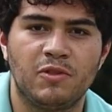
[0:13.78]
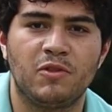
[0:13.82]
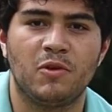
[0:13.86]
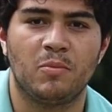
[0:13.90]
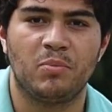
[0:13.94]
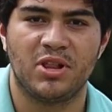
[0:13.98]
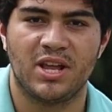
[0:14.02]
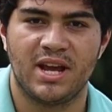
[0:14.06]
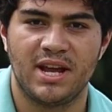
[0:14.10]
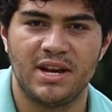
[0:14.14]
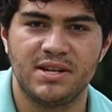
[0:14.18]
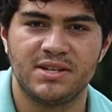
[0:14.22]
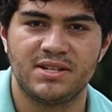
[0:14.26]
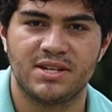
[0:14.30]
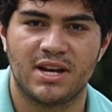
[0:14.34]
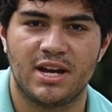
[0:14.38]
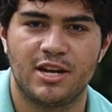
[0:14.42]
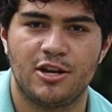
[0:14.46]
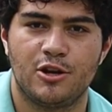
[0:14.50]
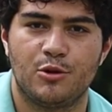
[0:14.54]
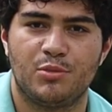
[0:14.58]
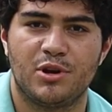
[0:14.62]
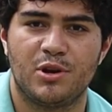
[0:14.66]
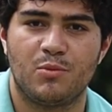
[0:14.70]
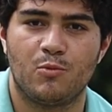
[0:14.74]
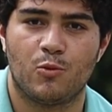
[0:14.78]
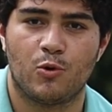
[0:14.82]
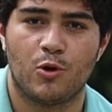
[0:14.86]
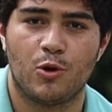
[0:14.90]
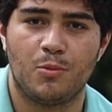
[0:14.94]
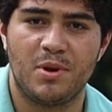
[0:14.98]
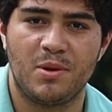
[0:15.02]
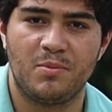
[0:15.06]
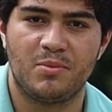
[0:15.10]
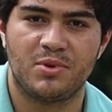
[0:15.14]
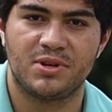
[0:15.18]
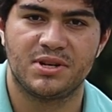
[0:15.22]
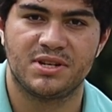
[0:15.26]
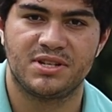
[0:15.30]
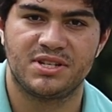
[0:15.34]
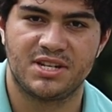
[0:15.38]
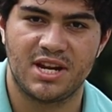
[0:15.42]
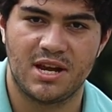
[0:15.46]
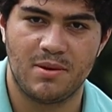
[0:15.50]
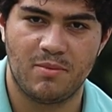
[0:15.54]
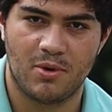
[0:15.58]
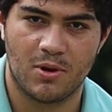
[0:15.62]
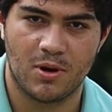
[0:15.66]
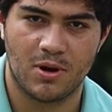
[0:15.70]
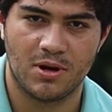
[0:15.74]
The plan designed to bring more people to
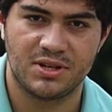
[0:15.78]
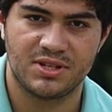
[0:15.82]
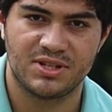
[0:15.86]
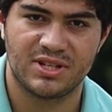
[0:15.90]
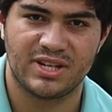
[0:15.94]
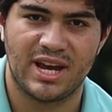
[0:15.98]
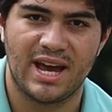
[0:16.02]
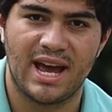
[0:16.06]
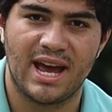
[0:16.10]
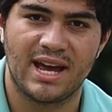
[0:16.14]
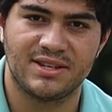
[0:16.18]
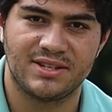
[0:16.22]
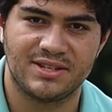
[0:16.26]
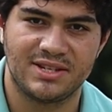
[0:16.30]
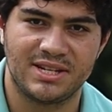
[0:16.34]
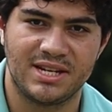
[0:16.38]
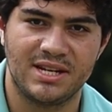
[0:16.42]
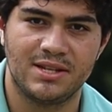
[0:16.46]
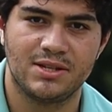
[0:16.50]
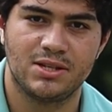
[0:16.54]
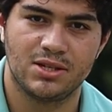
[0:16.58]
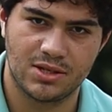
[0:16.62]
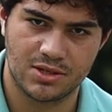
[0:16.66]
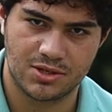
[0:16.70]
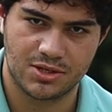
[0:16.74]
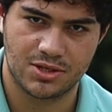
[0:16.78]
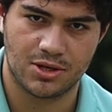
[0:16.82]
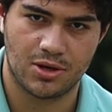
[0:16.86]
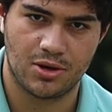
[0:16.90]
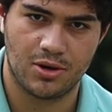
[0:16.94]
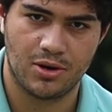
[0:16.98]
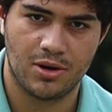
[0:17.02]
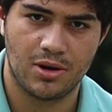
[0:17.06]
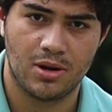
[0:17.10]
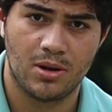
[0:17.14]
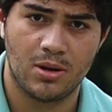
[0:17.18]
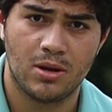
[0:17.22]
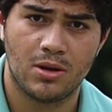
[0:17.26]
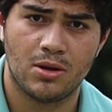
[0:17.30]
state parks has teens concerned.